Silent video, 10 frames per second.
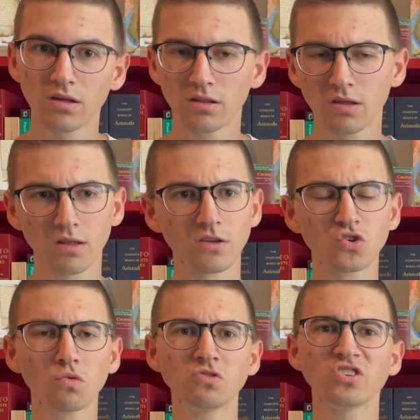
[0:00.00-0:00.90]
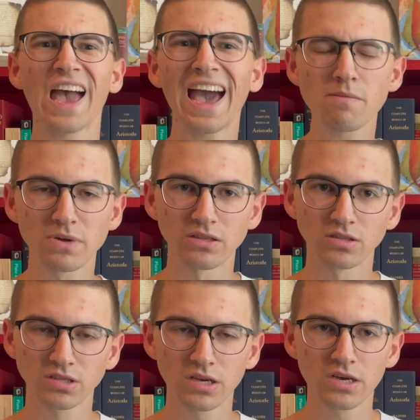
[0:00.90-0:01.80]
The tool just
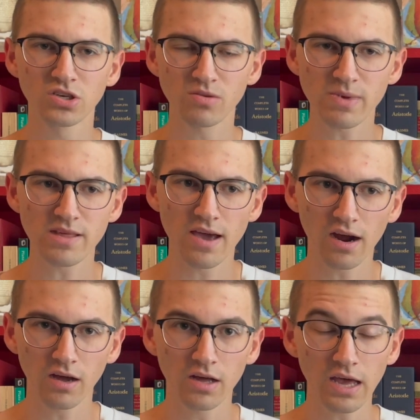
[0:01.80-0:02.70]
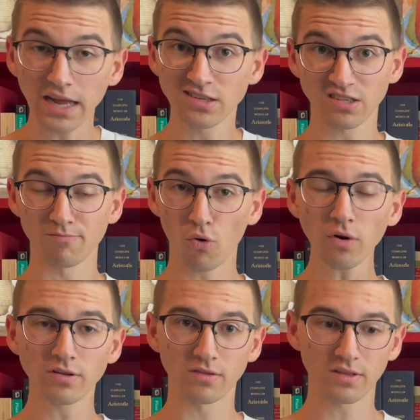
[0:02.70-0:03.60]
happens to be there. And it's
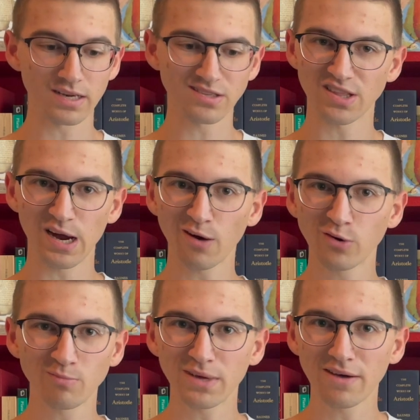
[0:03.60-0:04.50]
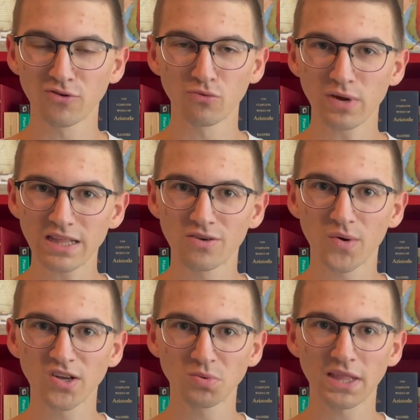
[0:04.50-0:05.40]
important that it's there. I wouldn't be able to read the
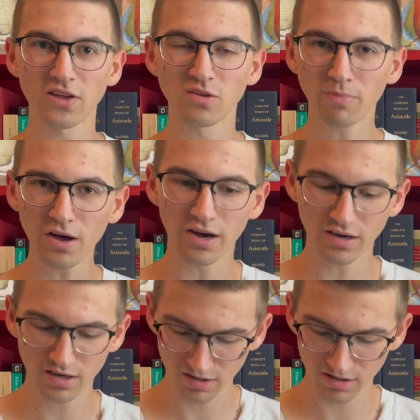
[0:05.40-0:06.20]
words without the book.